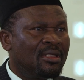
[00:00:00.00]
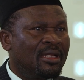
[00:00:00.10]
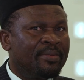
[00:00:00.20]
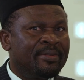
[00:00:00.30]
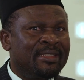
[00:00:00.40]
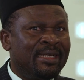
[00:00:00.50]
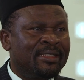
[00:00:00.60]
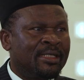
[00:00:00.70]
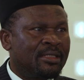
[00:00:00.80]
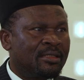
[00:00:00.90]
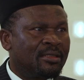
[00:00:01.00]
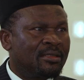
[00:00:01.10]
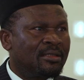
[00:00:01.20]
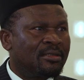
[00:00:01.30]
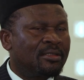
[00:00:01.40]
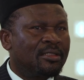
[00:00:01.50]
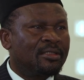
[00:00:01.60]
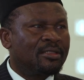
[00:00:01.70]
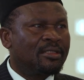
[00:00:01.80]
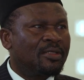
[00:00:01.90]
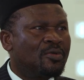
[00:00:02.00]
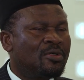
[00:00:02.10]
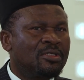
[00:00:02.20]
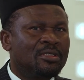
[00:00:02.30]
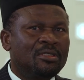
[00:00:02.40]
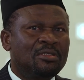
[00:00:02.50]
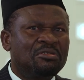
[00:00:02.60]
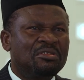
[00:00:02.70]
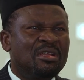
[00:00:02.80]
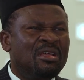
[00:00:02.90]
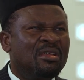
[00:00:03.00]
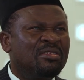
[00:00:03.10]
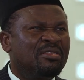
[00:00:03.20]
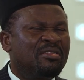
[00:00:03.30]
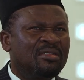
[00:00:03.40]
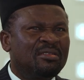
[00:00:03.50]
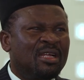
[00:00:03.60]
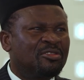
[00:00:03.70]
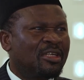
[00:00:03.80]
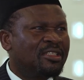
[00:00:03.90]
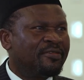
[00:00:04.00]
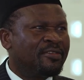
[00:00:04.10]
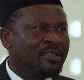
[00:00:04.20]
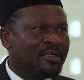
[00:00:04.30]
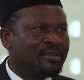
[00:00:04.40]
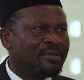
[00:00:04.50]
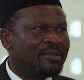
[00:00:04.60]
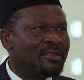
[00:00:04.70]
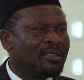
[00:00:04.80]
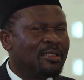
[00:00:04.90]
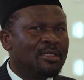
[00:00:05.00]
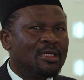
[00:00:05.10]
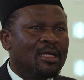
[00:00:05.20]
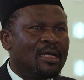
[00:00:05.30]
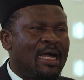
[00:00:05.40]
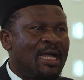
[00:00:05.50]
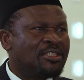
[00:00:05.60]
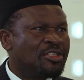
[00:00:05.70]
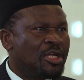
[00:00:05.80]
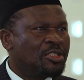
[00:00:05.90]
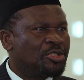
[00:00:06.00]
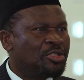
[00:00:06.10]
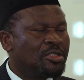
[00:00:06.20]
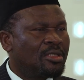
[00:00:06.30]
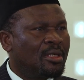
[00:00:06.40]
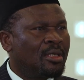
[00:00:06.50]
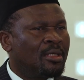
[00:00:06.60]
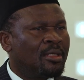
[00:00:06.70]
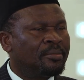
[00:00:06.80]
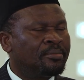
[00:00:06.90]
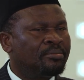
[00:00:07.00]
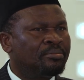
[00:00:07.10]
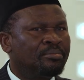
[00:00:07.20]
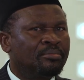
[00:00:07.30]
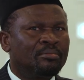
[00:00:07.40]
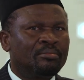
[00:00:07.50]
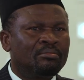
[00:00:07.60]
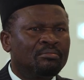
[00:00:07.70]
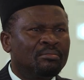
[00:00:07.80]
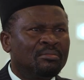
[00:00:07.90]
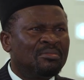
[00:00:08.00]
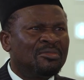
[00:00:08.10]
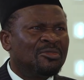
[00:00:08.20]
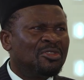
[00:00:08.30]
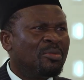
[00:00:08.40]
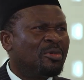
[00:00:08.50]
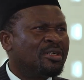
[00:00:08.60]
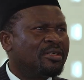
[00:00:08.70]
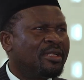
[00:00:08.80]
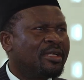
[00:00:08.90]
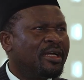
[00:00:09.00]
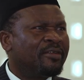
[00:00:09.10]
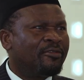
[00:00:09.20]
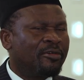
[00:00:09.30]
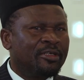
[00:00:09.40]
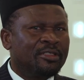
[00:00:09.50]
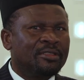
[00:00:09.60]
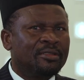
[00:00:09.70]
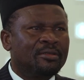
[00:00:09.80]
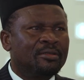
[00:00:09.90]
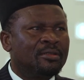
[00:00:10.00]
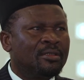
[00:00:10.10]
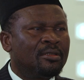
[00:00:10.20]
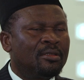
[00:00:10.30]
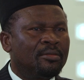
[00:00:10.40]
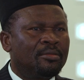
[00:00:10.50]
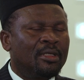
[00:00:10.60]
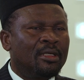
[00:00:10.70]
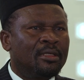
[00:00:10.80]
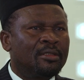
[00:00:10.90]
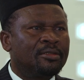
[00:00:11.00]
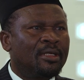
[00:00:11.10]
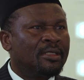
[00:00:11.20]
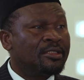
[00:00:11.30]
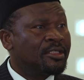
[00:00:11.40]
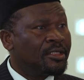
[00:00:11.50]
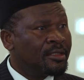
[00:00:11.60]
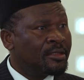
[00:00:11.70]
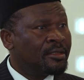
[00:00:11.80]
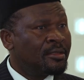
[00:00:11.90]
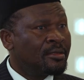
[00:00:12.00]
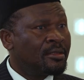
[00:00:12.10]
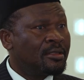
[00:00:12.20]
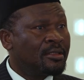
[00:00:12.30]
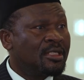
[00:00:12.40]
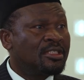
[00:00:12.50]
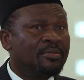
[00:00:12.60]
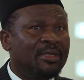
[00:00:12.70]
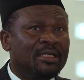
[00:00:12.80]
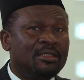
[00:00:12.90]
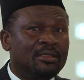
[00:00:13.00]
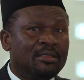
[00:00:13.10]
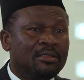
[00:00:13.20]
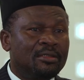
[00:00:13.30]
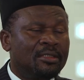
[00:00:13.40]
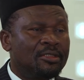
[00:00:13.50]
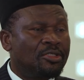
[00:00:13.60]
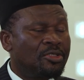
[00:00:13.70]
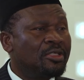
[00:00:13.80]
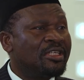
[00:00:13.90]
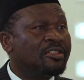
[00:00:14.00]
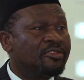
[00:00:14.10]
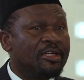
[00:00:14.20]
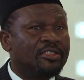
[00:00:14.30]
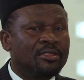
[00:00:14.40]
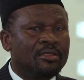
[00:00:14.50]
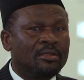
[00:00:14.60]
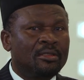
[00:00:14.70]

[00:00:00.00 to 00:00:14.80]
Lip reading: dilapidated. There wasn't anything attractive here. As such, nobody really cared for it until the Jamaat showed interest,